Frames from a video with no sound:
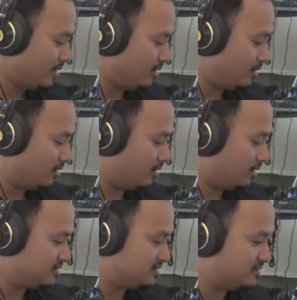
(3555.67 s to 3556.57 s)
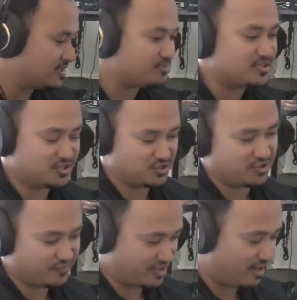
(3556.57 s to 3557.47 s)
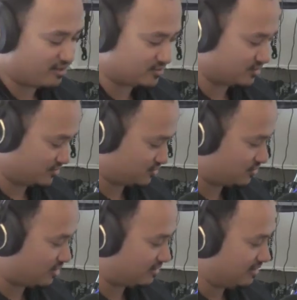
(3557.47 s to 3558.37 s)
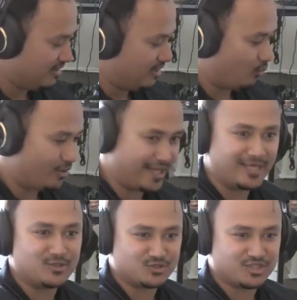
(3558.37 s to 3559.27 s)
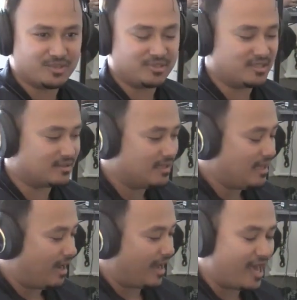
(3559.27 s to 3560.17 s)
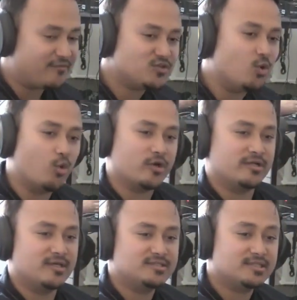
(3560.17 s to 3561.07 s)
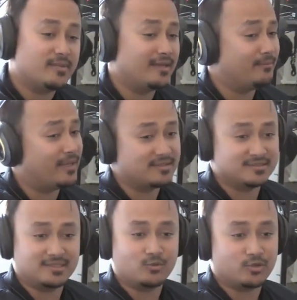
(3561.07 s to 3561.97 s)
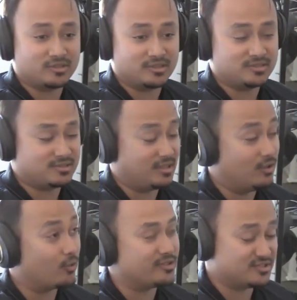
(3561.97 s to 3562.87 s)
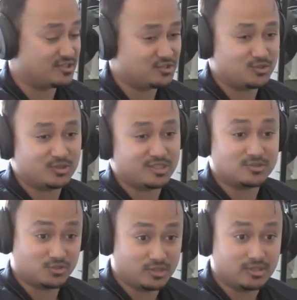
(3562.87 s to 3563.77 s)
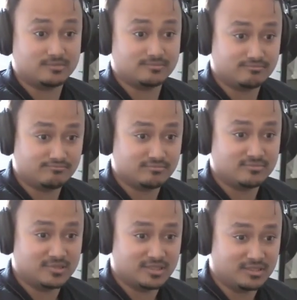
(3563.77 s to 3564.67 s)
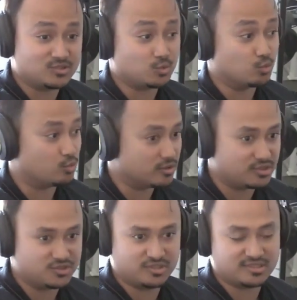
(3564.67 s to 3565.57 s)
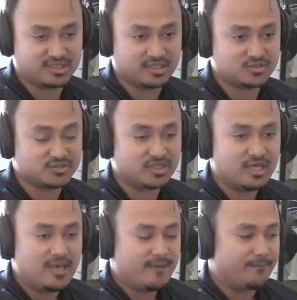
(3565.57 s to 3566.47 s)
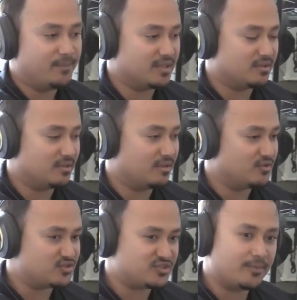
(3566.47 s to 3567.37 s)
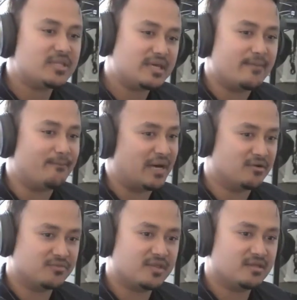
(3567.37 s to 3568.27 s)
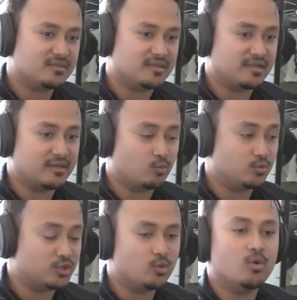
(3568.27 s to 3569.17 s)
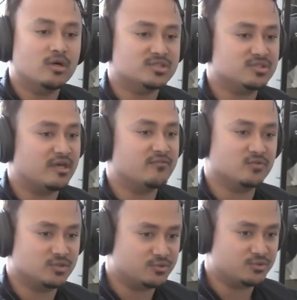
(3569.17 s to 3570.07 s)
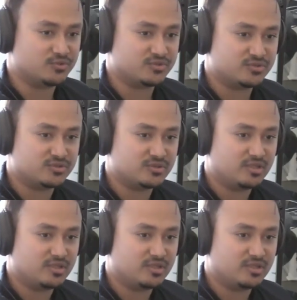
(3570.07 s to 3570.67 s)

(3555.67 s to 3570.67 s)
uh, a disposition of a character in a shot what angle should i be in i have to organize them and man does that organize organization look like shit yeah it's really shitty sketches but there's something about that that i don't want to ever lose